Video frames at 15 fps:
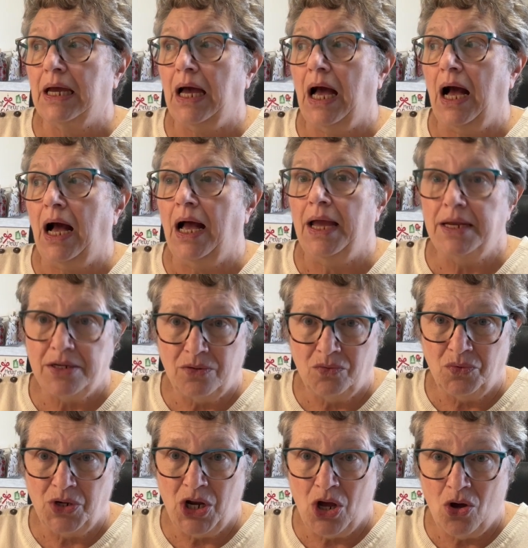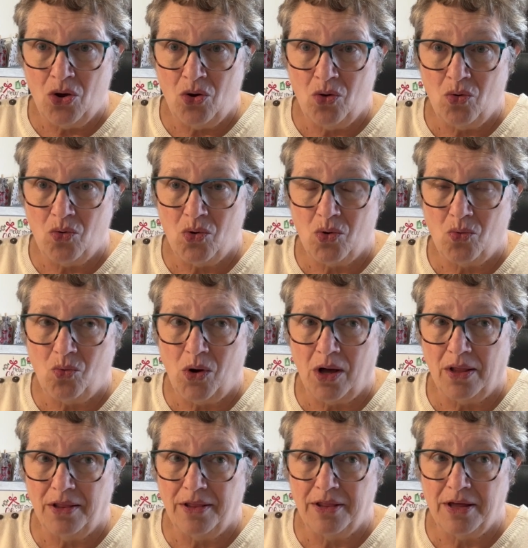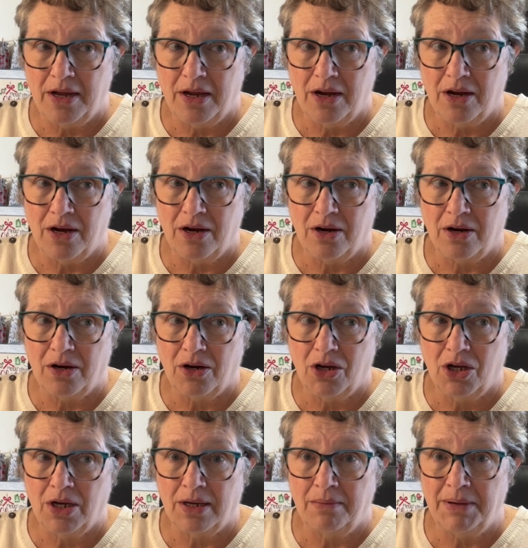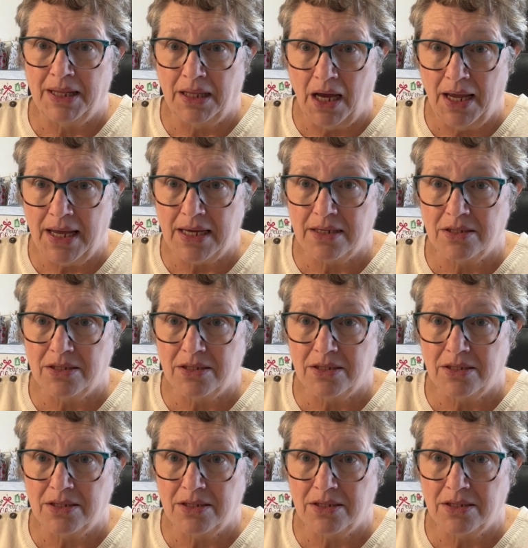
I don't know what they're going to be like,